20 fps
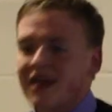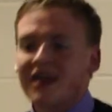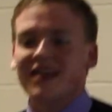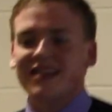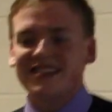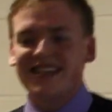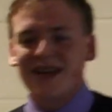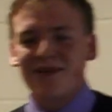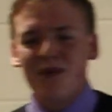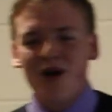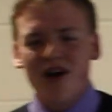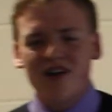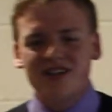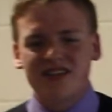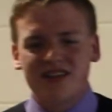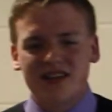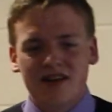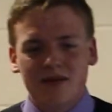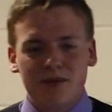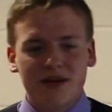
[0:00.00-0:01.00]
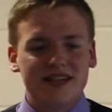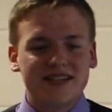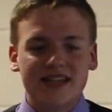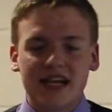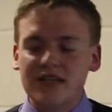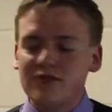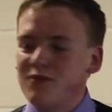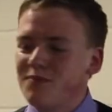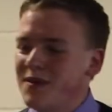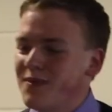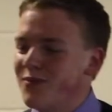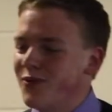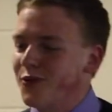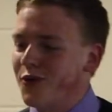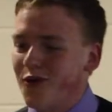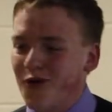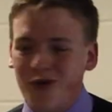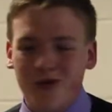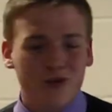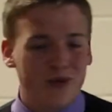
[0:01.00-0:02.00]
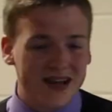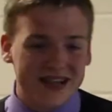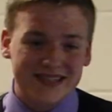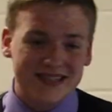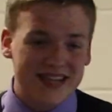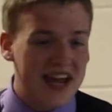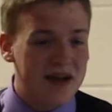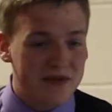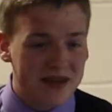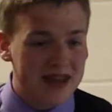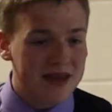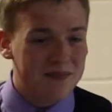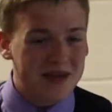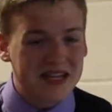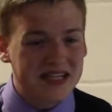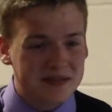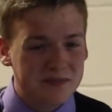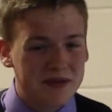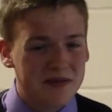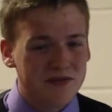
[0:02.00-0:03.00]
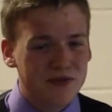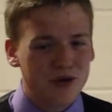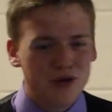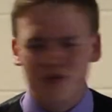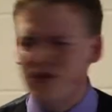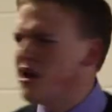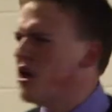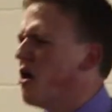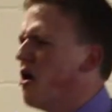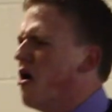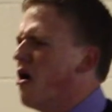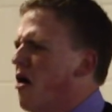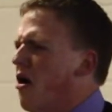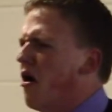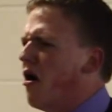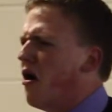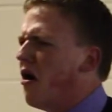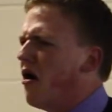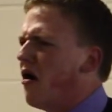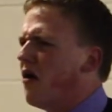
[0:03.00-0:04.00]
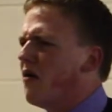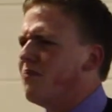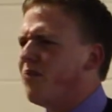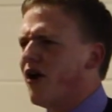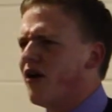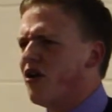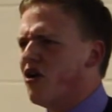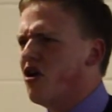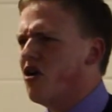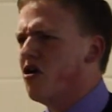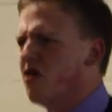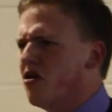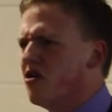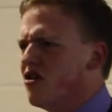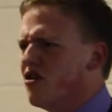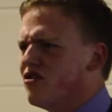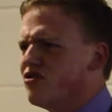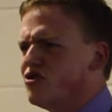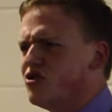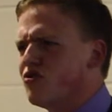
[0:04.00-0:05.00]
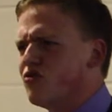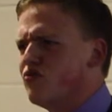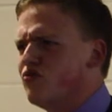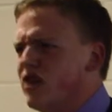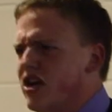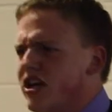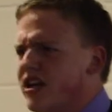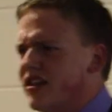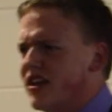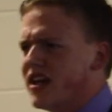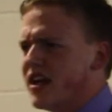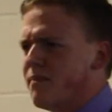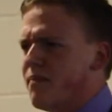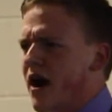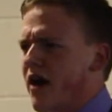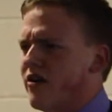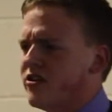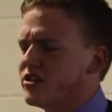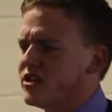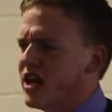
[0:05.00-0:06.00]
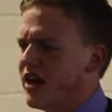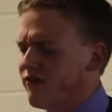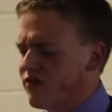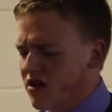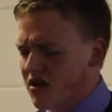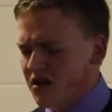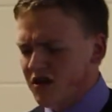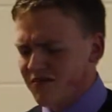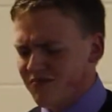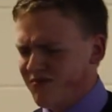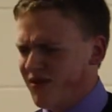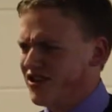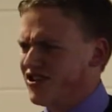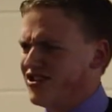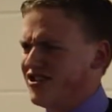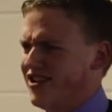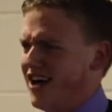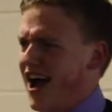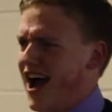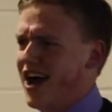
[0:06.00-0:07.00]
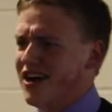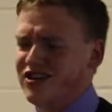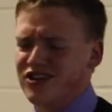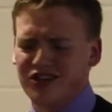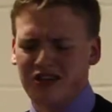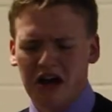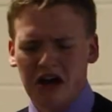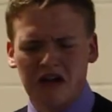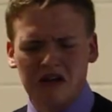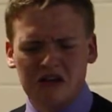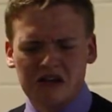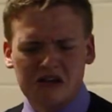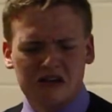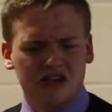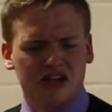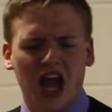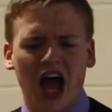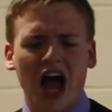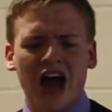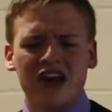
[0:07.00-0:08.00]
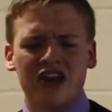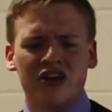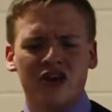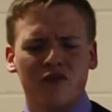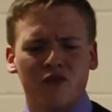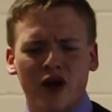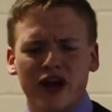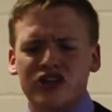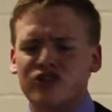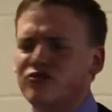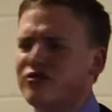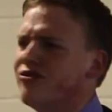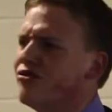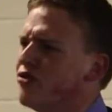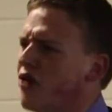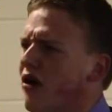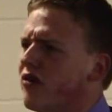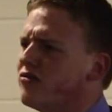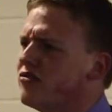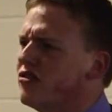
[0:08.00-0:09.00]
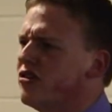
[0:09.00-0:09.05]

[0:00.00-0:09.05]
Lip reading: Said Marx, because that's what people always say when they mean to be rude. but do you really think a pirate can have much to add to the canon of Western thought?